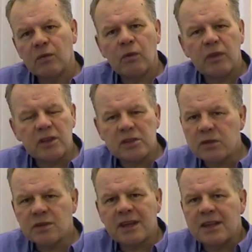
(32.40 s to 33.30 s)
within
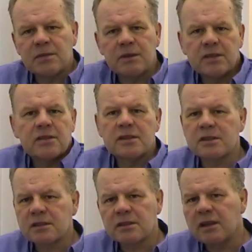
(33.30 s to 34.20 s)
2
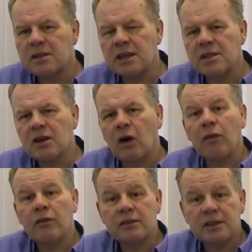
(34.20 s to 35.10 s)
centimetres is
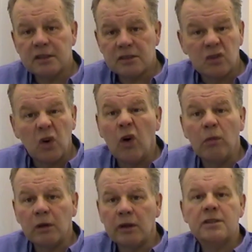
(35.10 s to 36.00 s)
often seen as
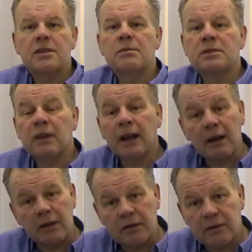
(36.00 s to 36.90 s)
normal in terms of leg
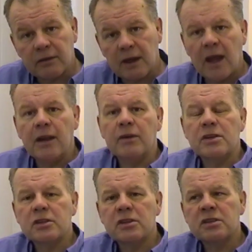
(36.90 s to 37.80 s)
length anyway.
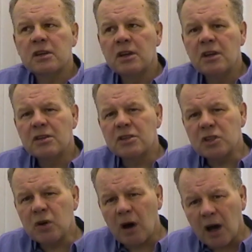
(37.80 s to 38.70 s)
So there's
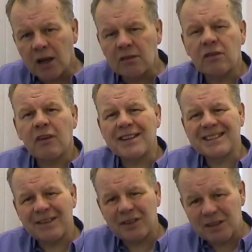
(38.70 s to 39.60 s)
no hard and
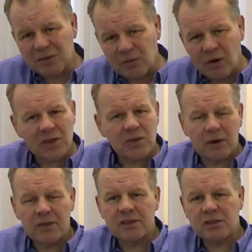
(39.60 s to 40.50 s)
fast evidence
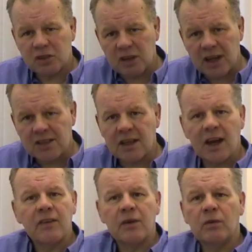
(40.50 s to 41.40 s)
whatsoever to suggest that
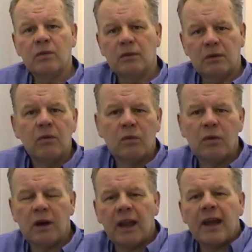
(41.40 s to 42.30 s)
having
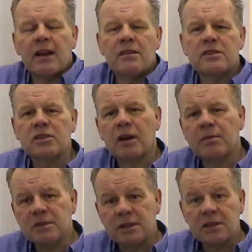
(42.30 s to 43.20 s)
a leg length
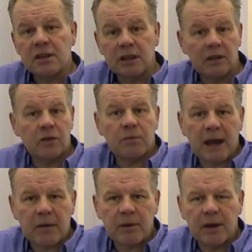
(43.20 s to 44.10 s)
discrepancy is going to give you
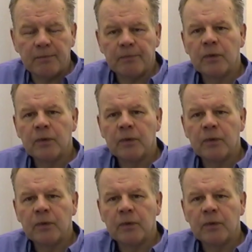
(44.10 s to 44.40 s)
back pain.